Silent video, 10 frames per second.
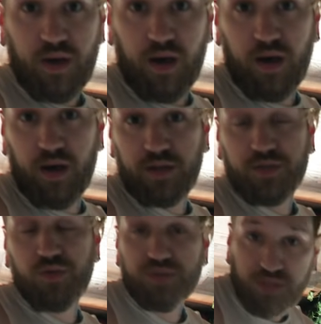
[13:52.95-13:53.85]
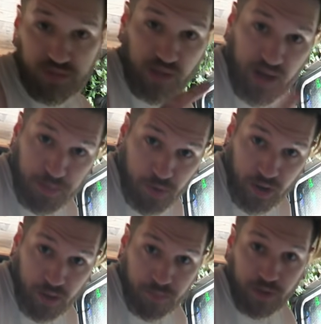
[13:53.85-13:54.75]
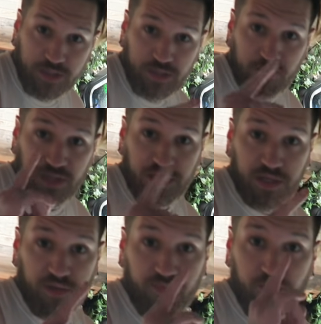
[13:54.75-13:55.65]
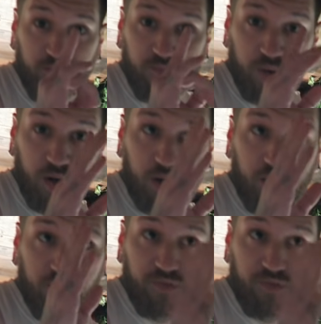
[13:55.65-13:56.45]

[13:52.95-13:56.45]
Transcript: Uh, it's cool because I used the Hopper app, and so my ticket from uh,